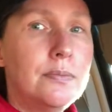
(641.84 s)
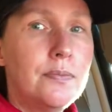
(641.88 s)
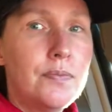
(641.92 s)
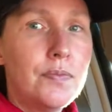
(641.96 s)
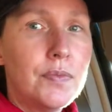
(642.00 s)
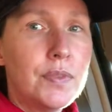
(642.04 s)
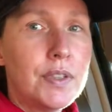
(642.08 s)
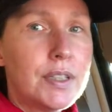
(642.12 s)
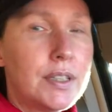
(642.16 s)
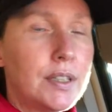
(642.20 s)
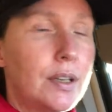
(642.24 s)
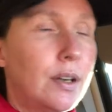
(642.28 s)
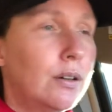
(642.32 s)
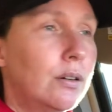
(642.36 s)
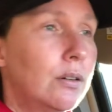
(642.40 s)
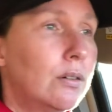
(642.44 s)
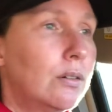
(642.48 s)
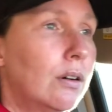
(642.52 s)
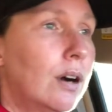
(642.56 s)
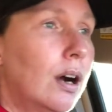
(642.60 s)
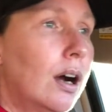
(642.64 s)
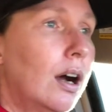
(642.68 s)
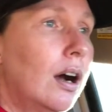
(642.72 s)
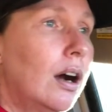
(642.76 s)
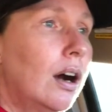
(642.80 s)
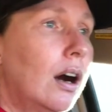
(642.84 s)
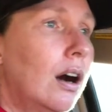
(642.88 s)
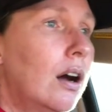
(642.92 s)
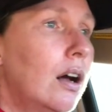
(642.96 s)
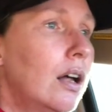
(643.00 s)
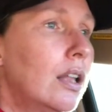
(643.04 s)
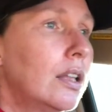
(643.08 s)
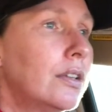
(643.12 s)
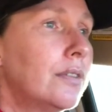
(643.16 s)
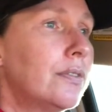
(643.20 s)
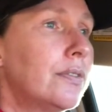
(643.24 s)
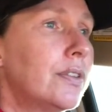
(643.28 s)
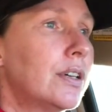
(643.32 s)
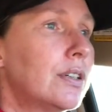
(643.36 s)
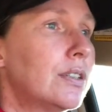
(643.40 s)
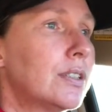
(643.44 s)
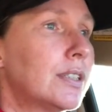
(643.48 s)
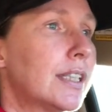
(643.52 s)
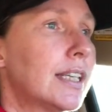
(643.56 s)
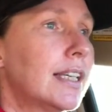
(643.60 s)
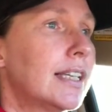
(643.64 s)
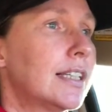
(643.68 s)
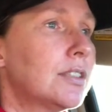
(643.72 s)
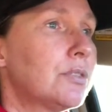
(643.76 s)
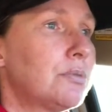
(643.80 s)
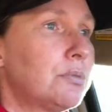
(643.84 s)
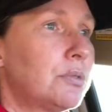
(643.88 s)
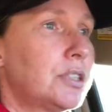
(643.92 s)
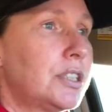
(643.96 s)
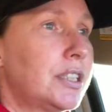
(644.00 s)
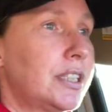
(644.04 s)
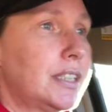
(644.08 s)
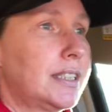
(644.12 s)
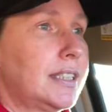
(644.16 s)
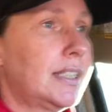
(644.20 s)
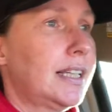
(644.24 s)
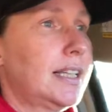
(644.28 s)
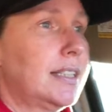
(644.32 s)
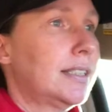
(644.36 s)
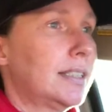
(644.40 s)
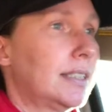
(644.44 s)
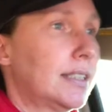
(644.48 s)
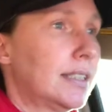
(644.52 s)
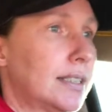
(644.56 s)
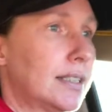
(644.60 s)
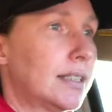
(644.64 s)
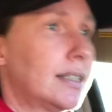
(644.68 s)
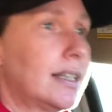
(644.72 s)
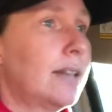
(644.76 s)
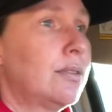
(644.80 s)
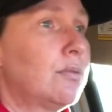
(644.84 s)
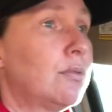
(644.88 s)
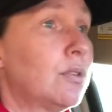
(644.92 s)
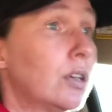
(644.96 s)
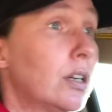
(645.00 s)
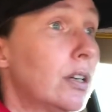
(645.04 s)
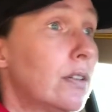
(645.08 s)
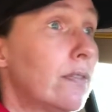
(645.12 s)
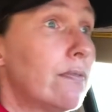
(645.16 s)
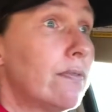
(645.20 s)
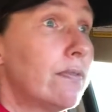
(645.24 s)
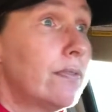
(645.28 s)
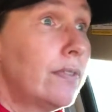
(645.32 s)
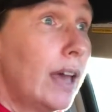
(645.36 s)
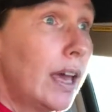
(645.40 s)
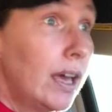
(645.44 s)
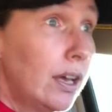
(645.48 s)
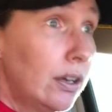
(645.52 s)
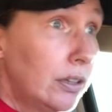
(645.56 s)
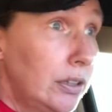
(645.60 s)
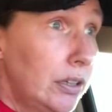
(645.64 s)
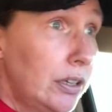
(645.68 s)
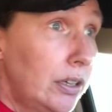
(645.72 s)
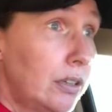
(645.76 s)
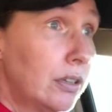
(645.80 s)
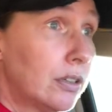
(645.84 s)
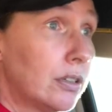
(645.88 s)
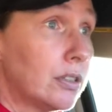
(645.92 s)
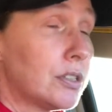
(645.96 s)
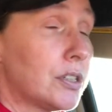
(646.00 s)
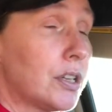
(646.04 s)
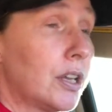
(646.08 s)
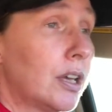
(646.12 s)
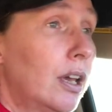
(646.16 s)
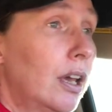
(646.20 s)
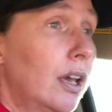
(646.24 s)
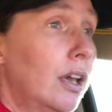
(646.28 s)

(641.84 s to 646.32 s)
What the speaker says: So all of those things were successes. They weren't failures.